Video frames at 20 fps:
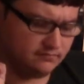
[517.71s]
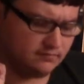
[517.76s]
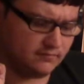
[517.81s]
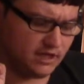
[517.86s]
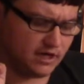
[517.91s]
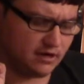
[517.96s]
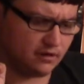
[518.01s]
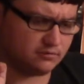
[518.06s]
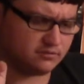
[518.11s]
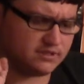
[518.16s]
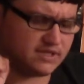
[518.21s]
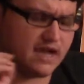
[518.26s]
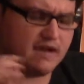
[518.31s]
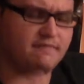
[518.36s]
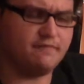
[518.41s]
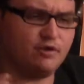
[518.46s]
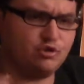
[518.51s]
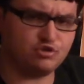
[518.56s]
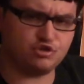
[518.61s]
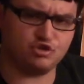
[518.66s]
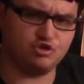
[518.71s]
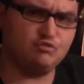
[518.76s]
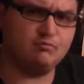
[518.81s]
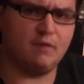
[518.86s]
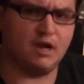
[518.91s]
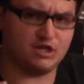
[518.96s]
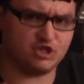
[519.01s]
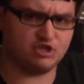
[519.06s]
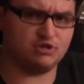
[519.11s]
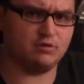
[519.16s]
you know, divulge too
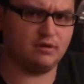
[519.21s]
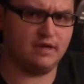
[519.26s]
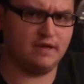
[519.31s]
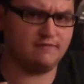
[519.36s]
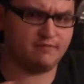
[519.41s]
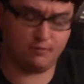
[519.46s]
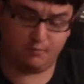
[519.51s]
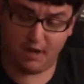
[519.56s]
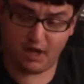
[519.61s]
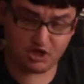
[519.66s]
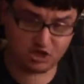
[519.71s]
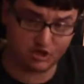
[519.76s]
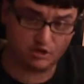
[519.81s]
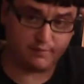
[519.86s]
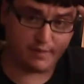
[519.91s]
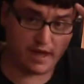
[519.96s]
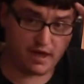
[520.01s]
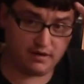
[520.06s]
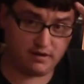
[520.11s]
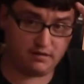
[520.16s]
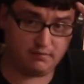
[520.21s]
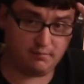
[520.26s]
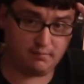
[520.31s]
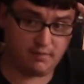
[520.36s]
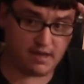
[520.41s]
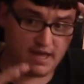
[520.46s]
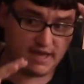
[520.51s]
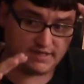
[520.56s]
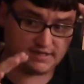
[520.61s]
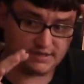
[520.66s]
much information about
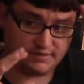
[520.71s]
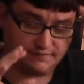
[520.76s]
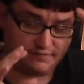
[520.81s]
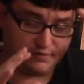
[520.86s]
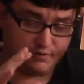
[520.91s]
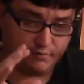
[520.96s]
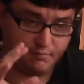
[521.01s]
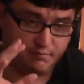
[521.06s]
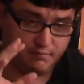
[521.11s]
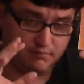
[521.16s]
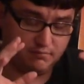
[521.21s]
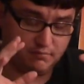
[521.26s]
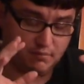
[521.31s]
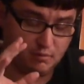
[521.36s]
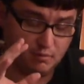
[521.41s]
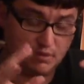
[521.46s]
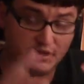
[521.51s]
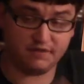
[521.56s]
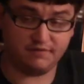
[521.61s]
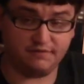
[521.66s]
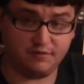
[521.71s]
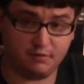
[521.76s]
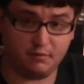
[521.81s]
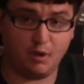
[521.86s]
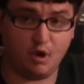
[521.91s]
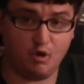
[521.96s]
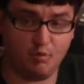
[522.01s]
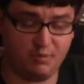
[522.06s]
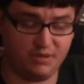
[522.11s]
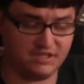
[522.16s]
him as the film, when the film
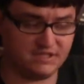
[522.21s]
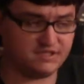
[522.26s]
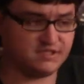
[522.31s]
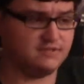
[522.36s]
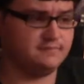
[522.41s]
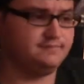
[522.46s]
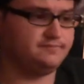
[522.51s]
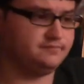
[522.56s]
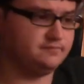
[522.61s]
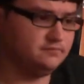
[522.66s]
opens.